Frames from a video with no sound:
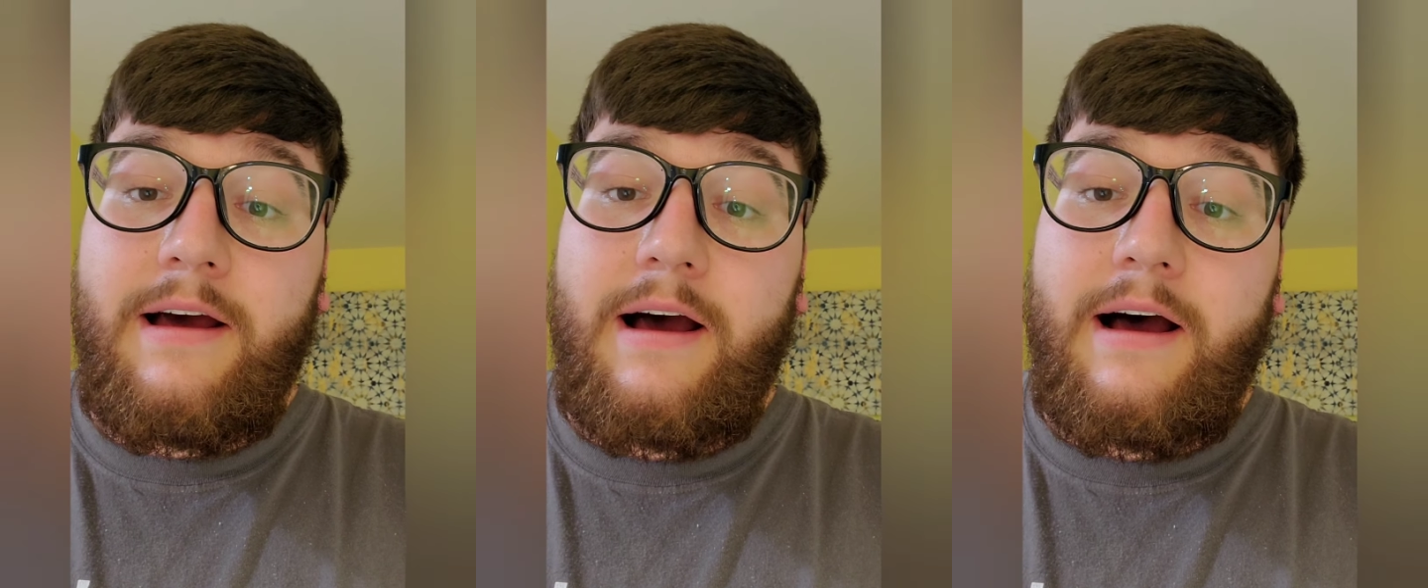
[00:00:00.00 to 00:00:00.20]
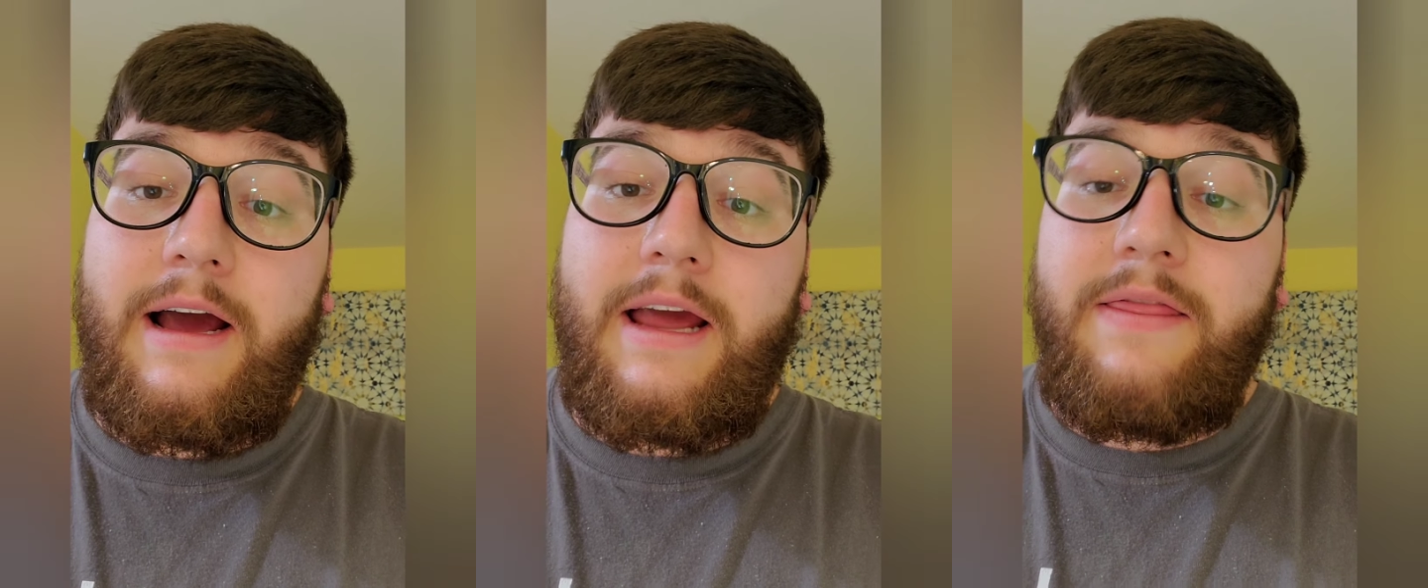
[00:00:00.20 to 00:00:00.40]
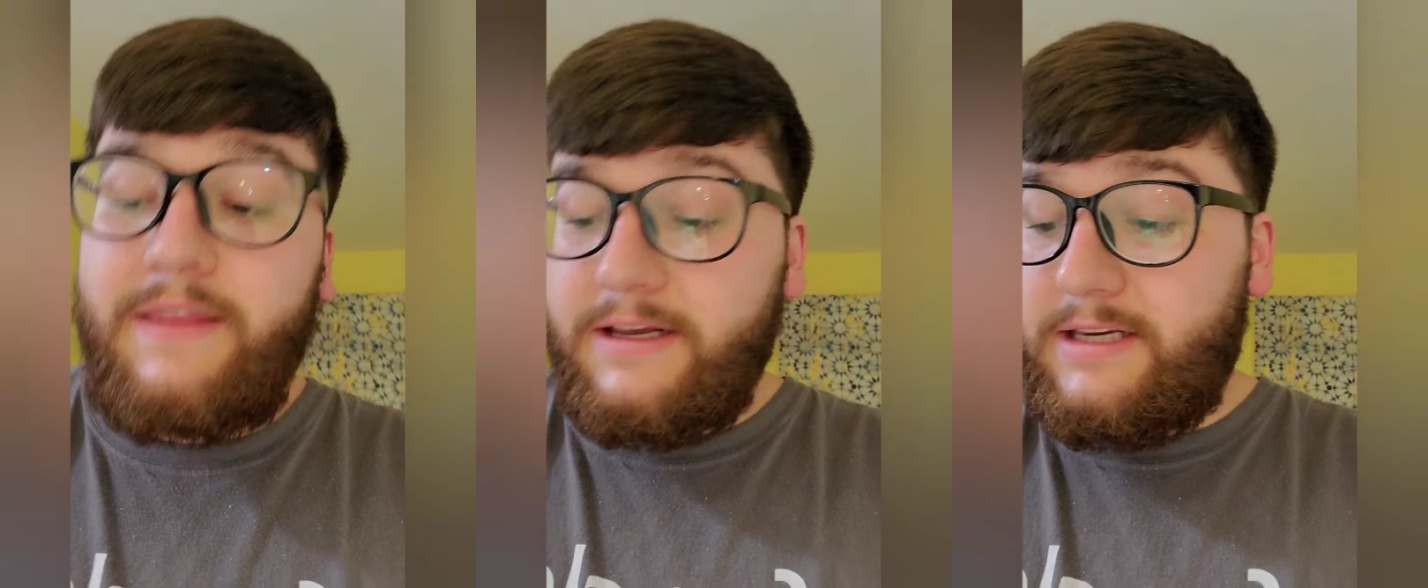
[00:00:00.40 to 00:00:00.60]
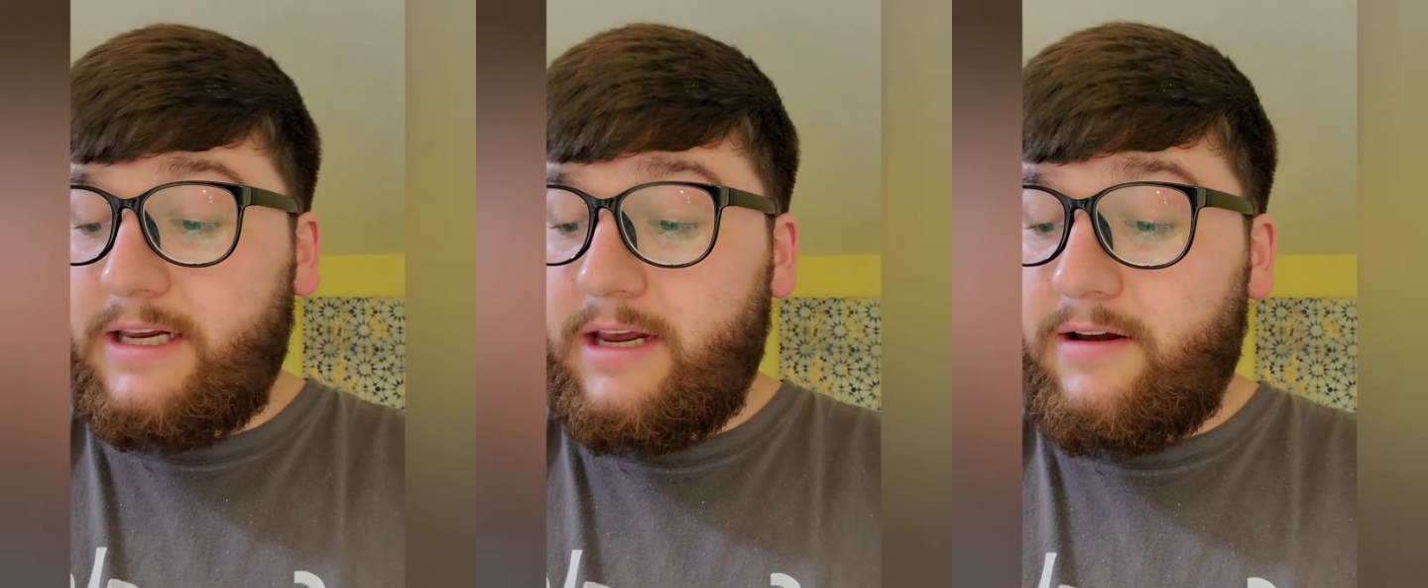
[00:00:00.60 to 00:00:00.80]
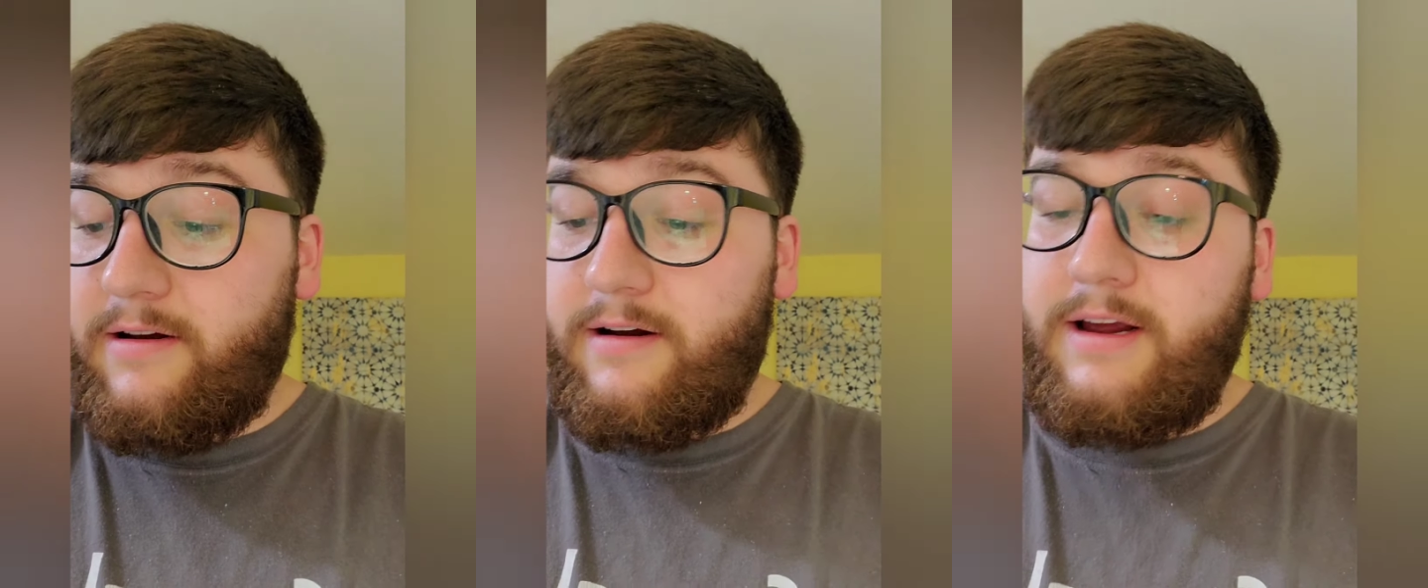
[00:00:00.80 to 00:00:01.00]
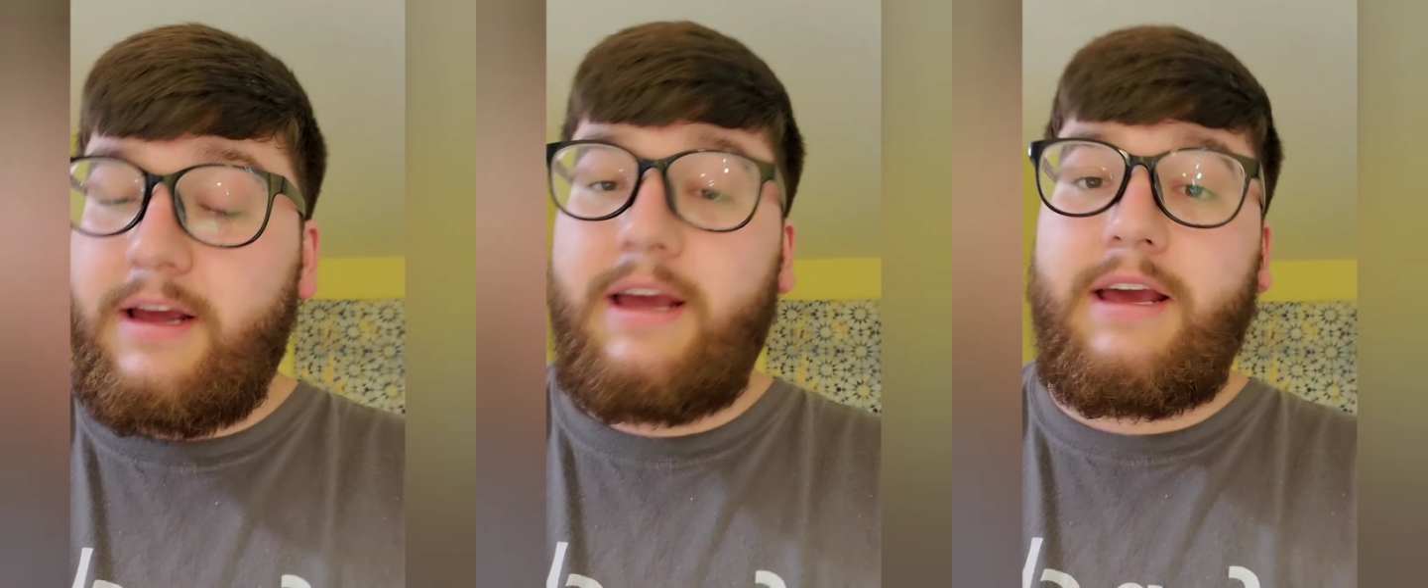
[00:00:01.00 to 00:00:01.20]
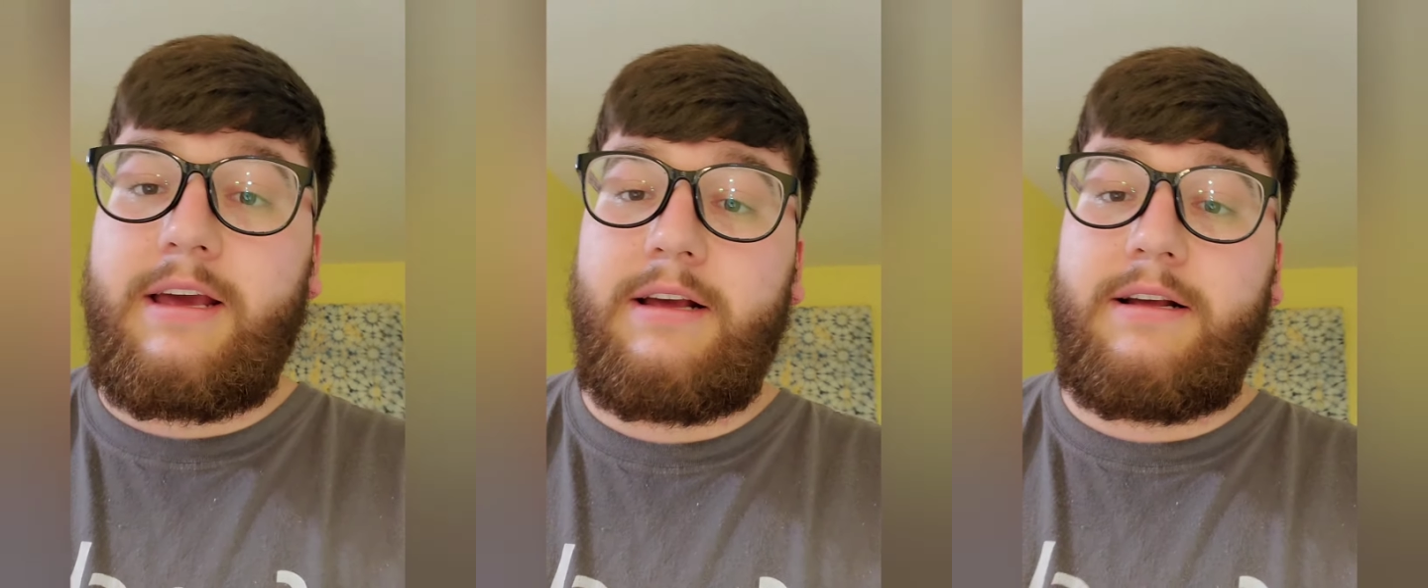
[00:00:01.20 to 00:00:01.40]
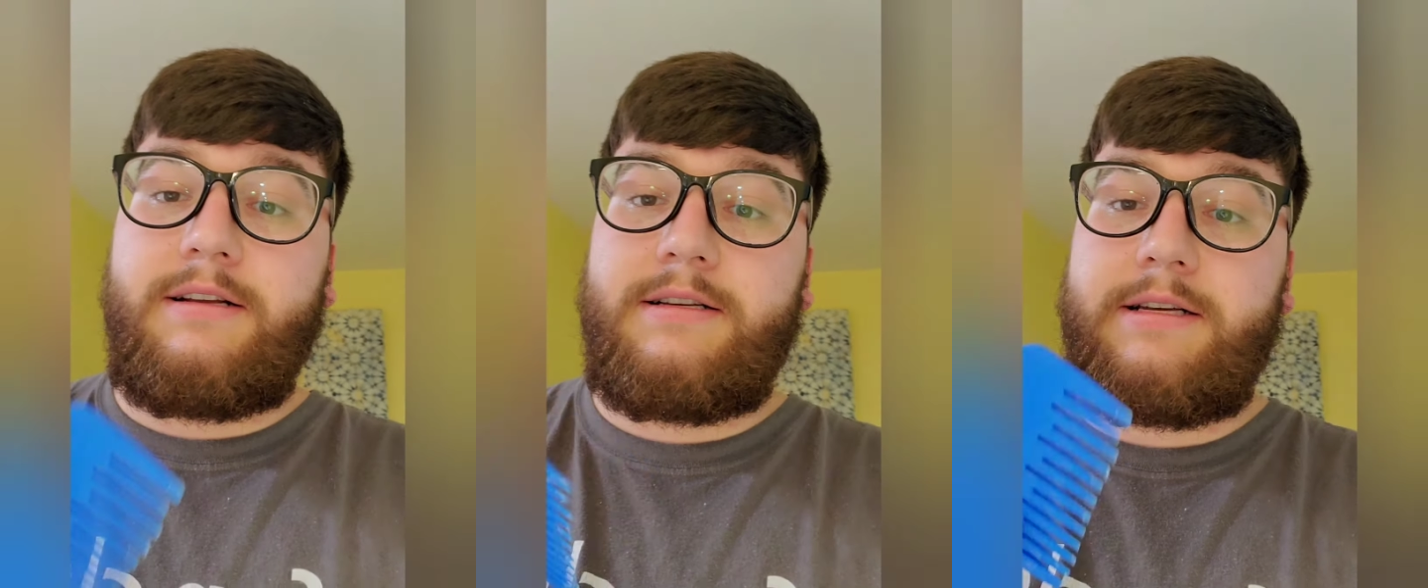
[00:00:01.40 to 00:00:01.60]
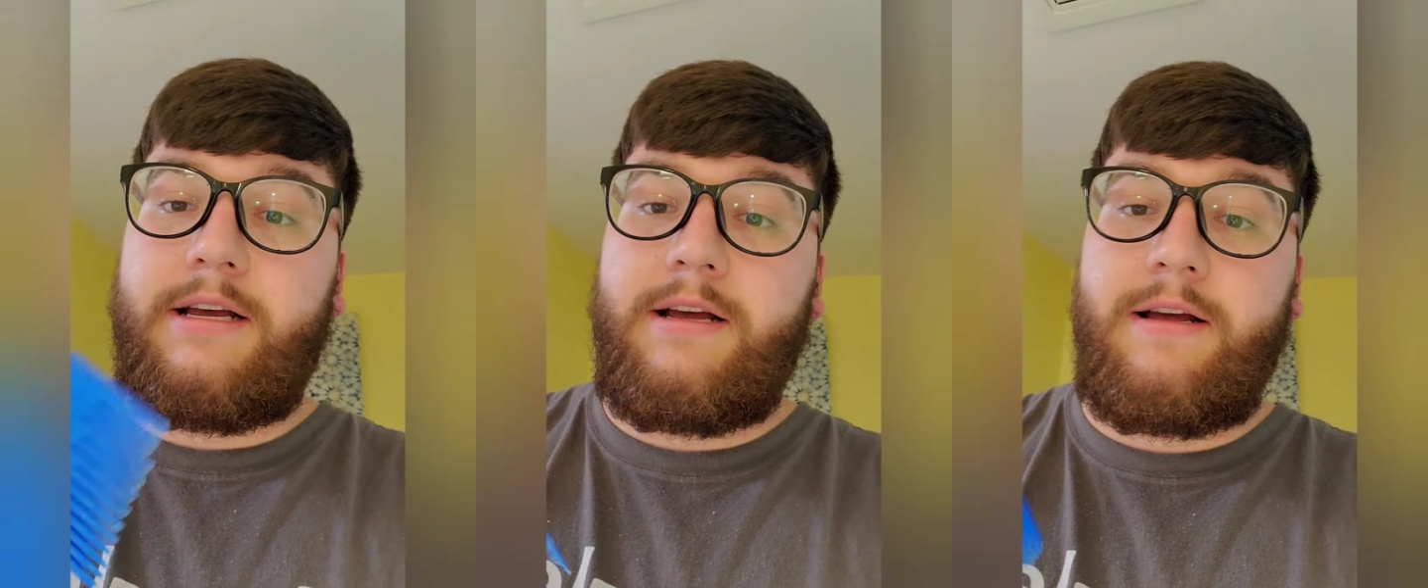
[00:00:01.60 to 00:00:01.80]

And this here is